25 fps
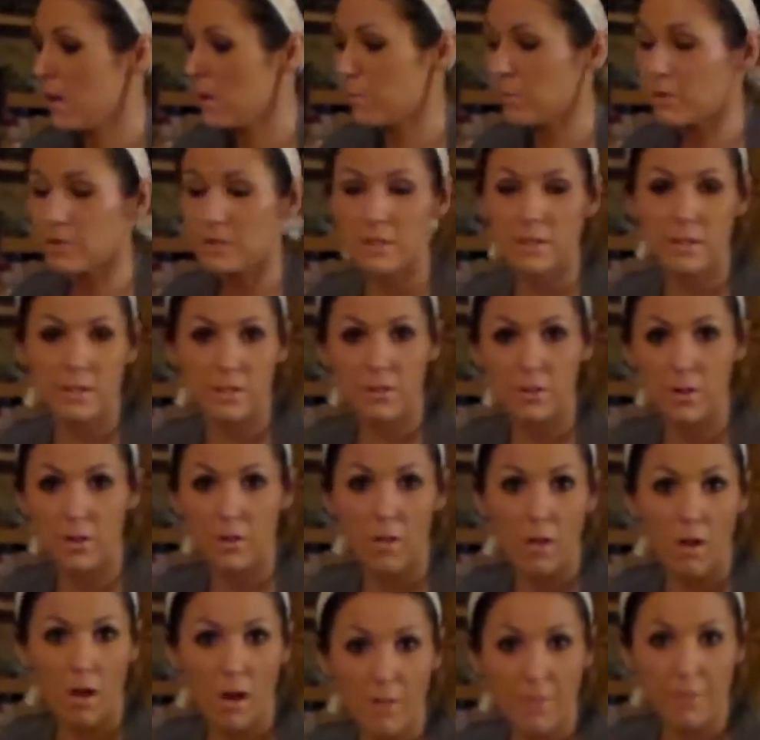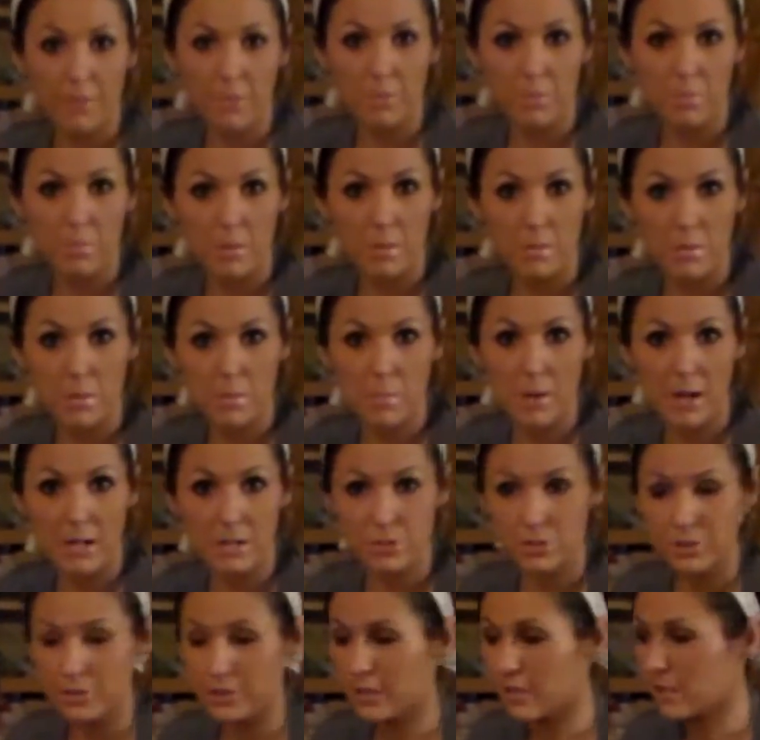particular cloth that would maybe
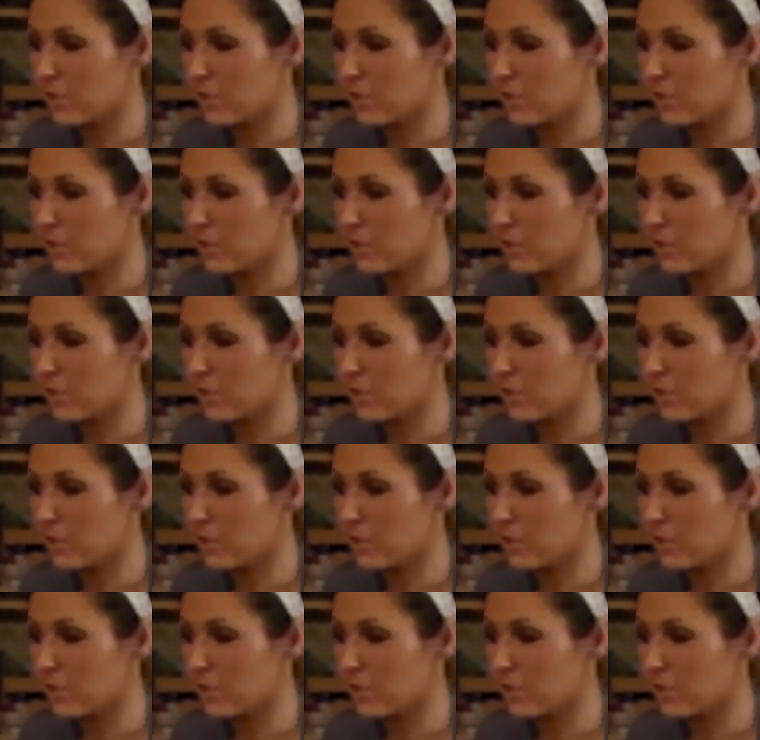match your